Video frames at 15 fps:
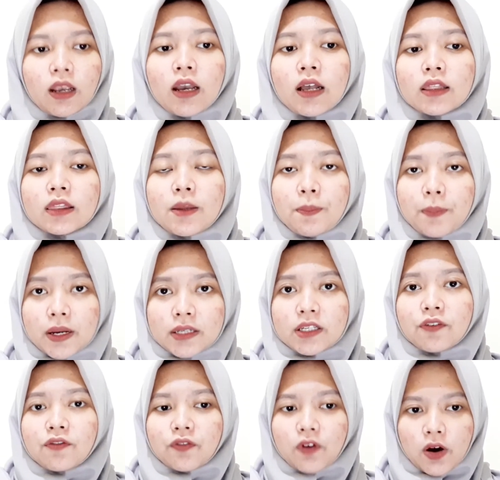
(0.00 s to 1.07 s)
The passive
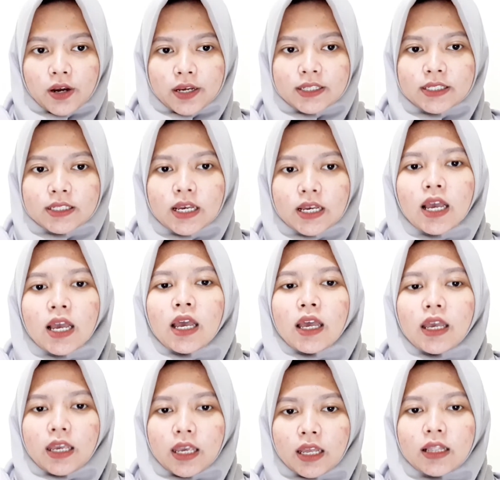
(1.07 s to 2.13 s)
voice
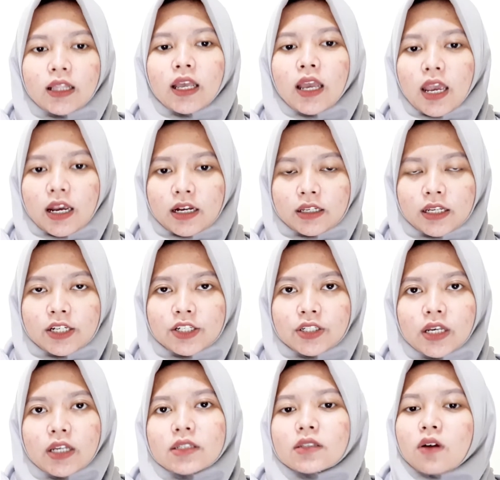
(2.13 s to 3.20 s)
in English
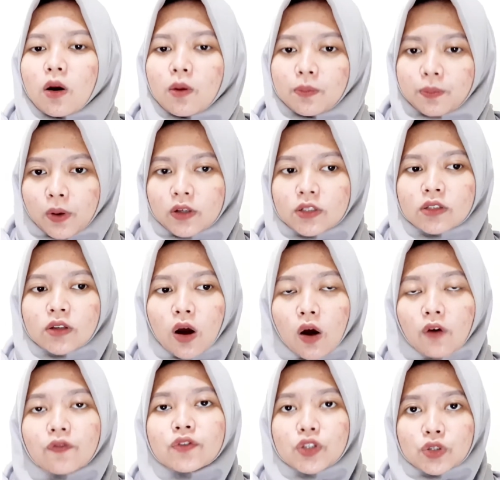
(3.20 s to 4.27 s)
is composed of
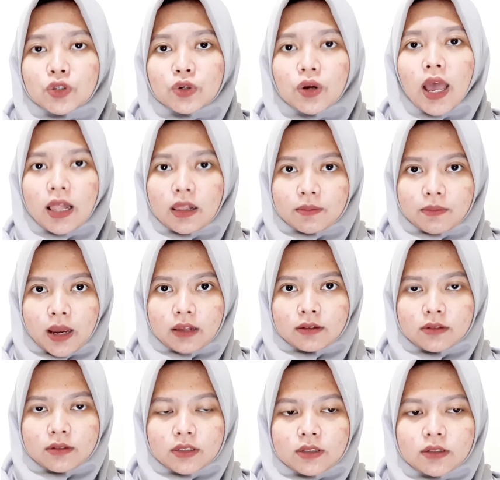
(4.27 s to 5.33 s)
two
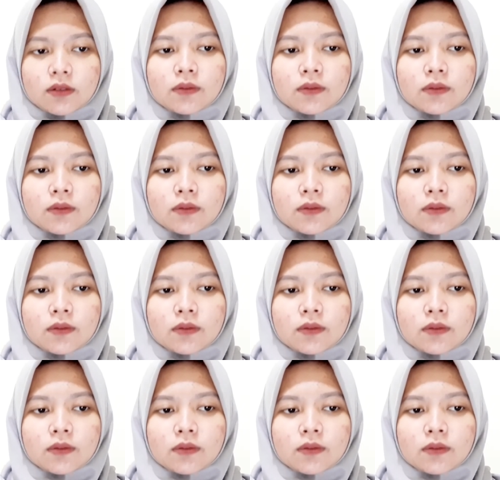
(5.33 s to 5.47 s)
elements.